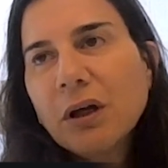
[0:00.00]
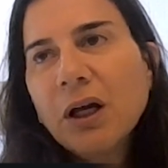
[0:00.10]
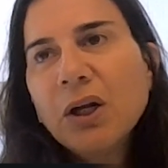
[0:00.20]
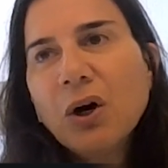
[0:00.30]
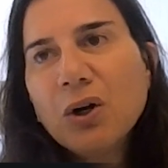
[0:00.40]

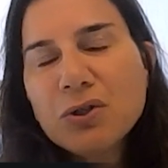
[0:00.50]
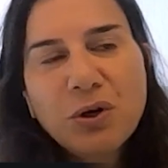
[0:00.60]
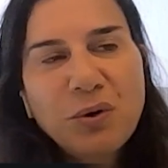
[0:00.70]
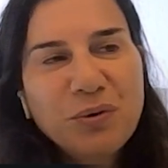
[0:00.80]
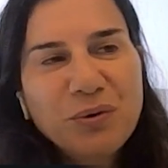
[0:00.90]
It
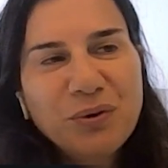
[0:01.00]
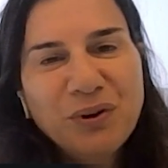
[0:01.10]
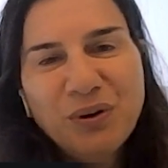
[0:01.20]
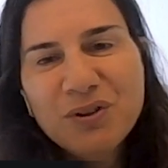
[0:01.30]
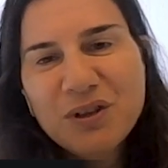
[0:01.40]
also,
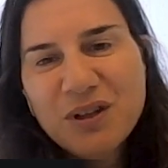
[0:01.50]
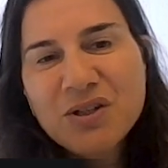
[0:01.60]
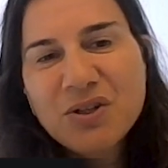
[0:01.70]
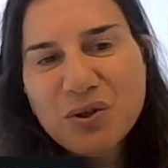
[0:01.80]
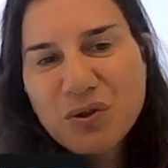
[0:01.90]

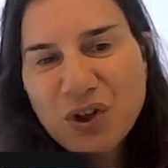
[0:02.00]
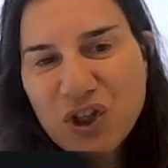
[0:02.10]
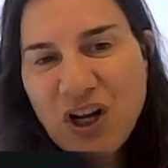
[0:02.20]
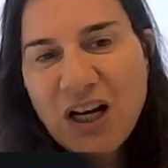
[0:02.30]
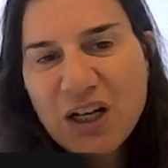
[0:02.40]
there's also a
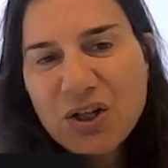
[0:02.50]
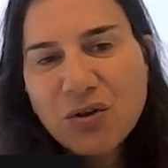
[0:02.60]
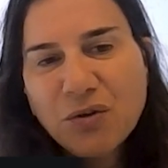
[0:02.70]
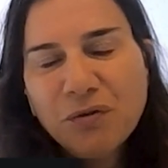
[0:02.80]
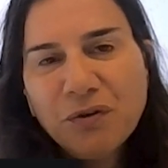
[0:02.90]
challenge
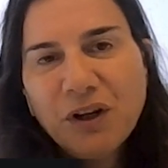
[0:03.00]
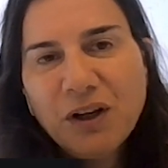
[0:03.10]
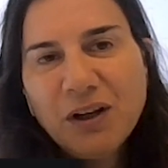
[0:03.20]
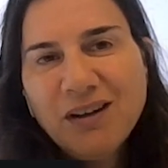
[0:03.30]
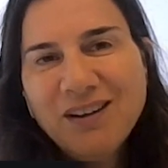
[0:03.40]
of
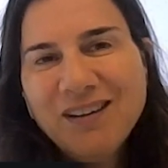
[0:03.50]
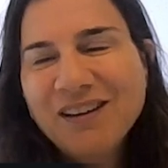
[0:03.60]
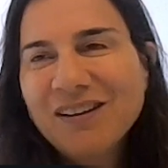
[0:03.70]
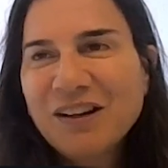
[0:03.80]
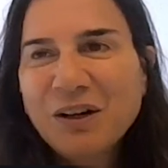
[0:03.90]

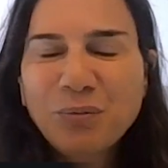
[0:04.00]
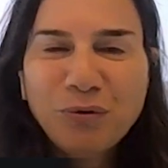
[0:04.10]
getting